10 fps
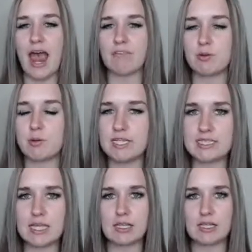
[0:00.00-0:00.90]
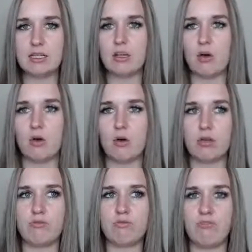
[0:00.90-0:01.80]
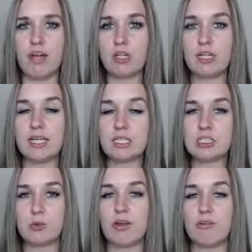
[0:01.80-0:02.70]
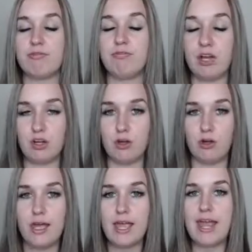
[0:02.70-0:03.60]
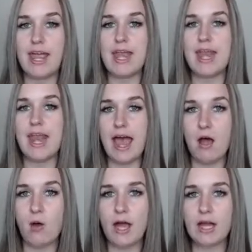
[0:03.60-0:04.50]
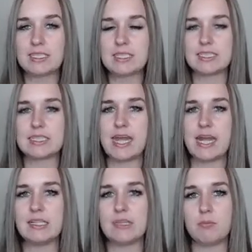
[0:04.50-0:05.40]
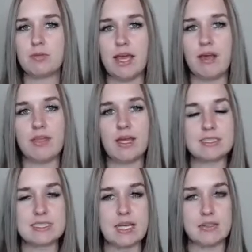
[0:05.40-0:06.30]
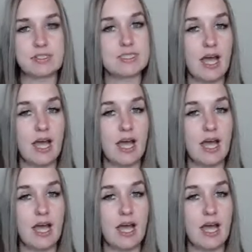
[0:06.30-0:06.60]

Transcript: everybody's, funneling into our funnel. Now I need to take them down that sales